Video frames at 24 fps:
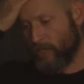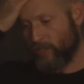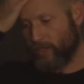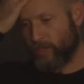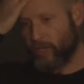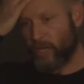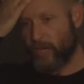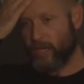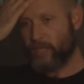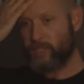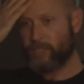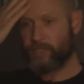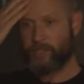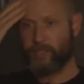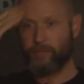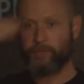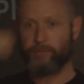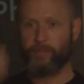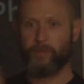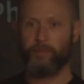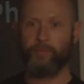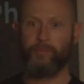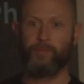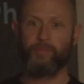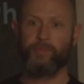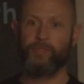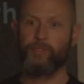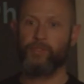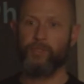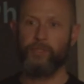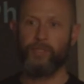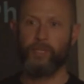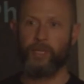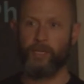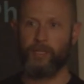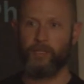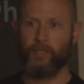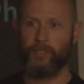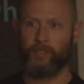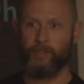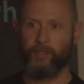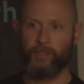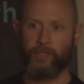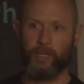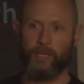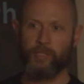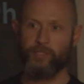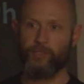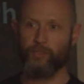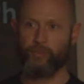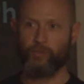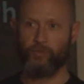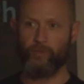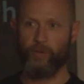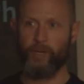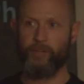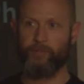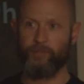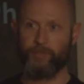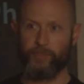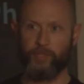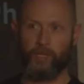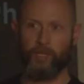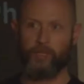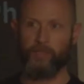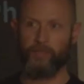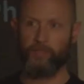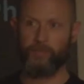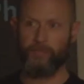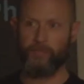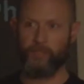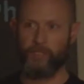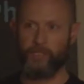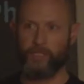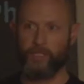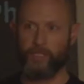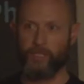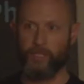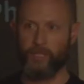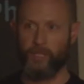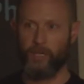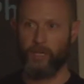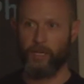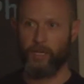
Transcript: you guys, I'm sure you, guys are great photographers.